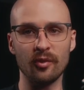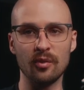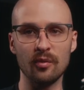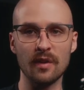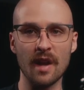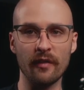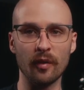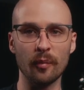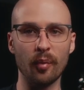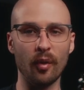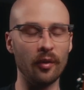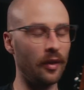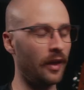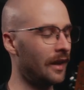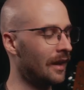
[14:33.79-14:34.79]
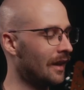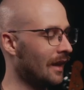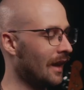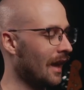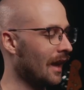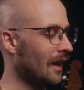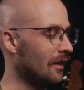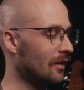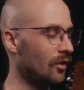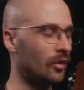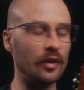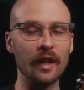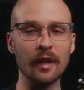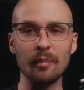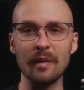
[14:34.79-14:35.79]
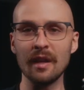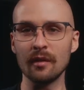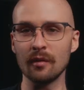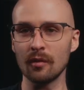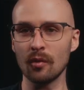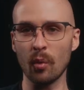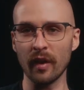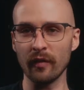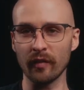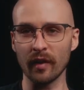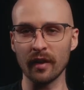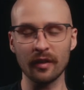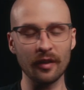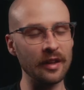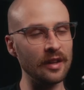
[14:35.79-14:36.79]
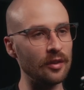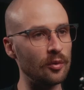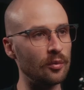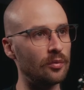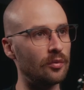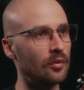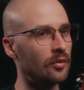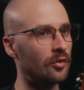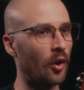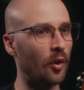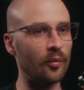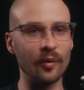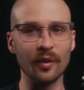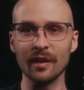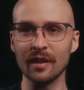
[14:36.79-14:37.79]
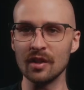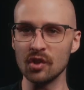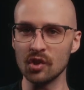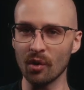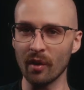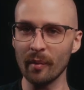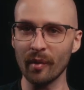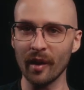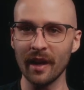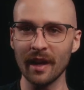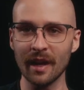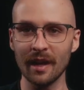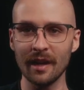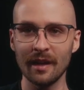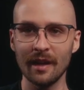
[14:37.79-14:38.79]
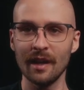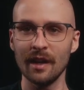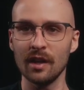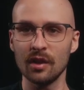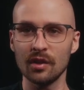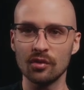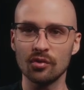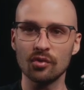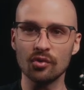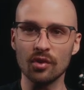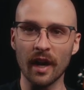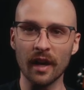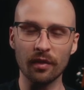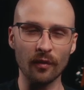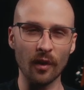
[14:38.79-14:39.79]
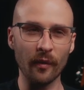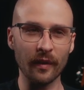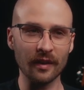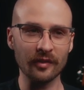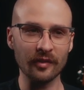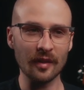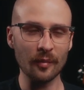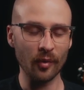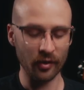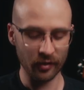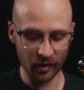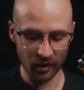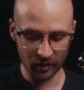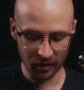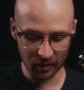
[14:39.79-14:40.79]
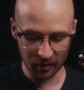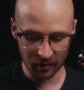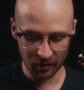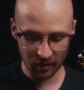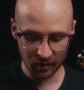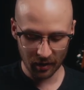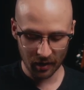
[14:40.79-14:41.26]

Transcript: you never play it, and you're like me, and quite frankly, you don't really enjoy playing it, try throwing a Seymour Duncan